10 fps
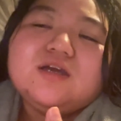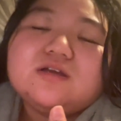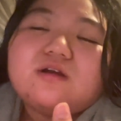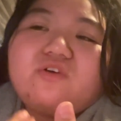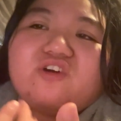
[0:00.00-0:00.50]

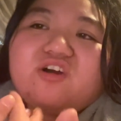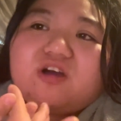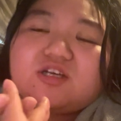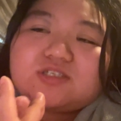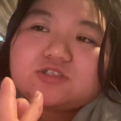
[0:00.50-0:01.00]
Go
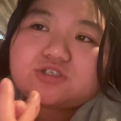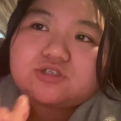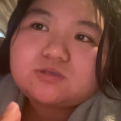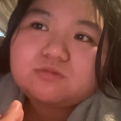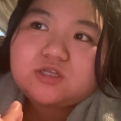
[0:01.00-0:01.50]
follow us on
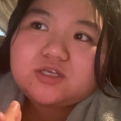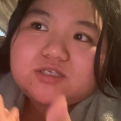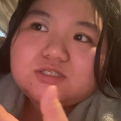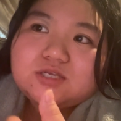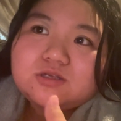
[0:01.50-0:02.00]
social media,
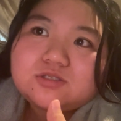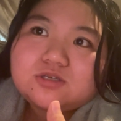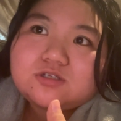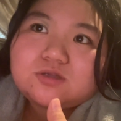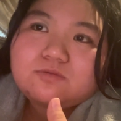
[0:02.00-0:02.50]
it's down in the
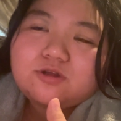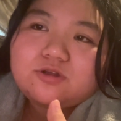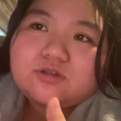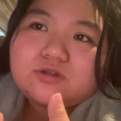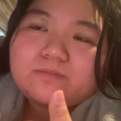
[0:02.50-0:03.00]
description
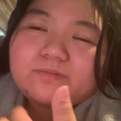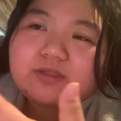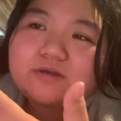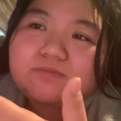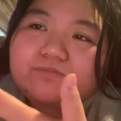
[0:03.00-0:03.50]
below.
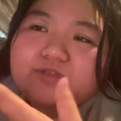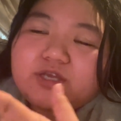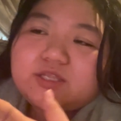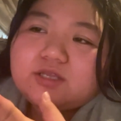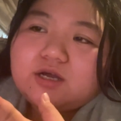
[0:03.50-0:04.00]

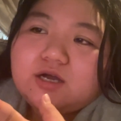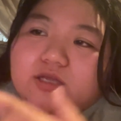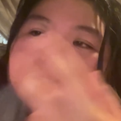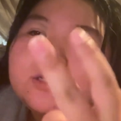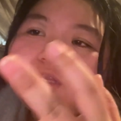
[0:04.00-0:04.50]

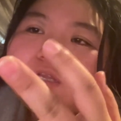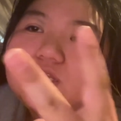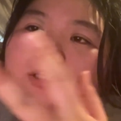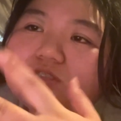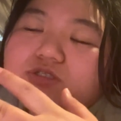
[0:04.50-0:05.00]
TikTok,
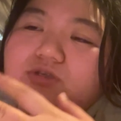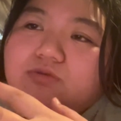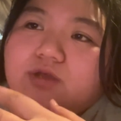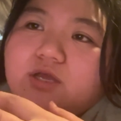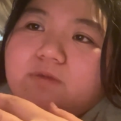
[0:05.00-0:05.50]

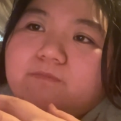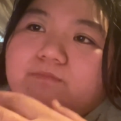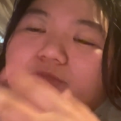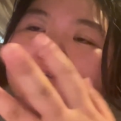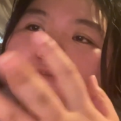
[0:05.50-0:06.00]
Instagram,
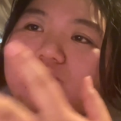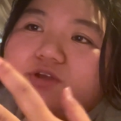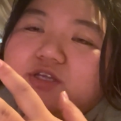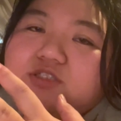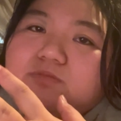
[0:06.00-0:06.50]

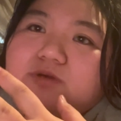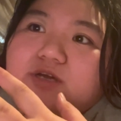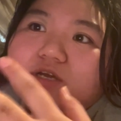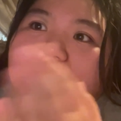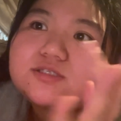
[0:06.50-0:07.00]

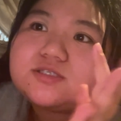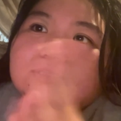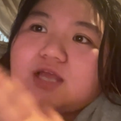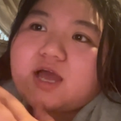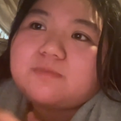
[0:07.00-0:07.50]
Facebook,
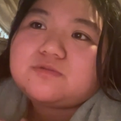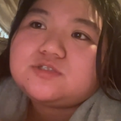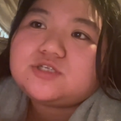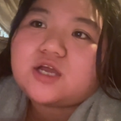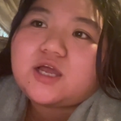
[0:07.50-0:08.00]

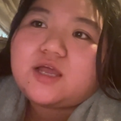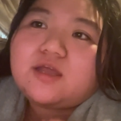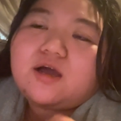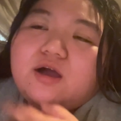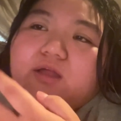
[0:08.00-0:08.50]
Snapchat,
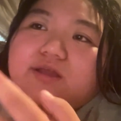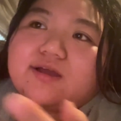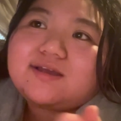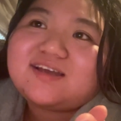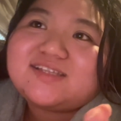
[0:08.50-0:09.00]
all
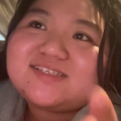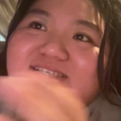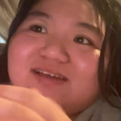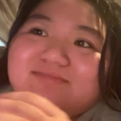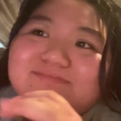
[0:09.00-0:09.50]
that good
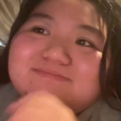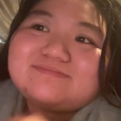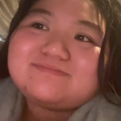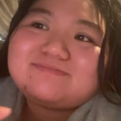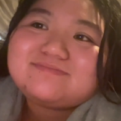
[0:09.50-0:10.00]
stuff.
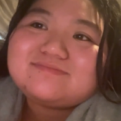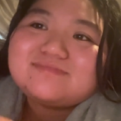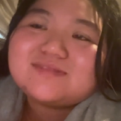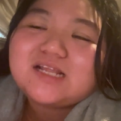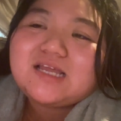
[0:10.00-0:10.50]

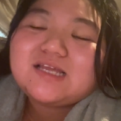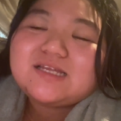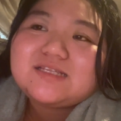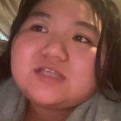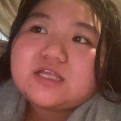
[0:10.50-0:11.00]

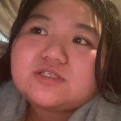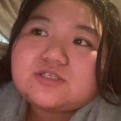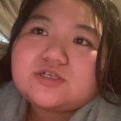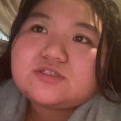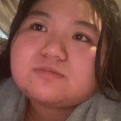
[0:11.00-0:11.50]
Down in the
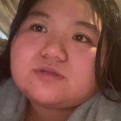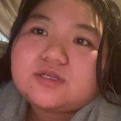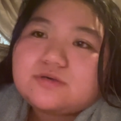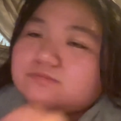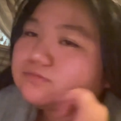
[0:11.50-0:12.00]
description below.